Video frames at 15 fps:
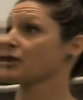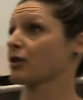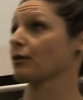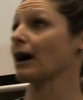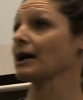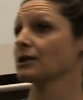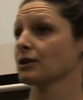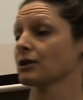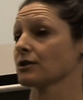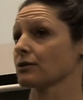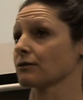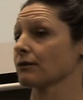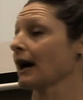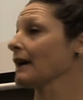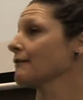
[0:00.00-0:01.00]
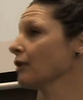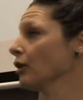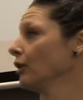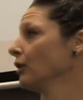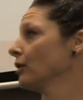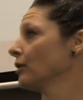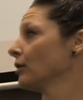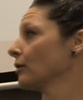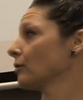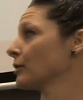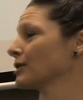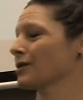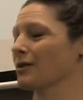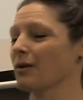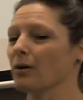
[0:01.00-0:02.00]
threat to survival,
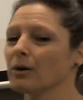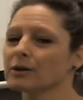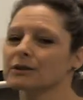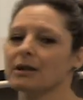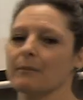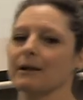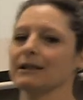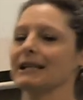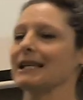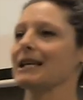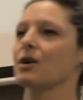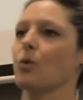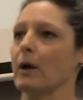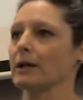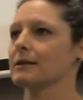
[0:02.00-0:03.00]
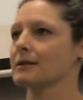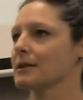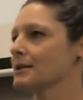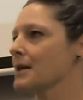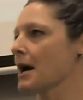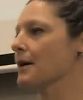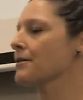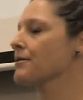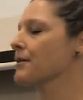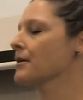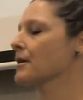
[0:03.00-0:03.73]
which ultimately equates to death,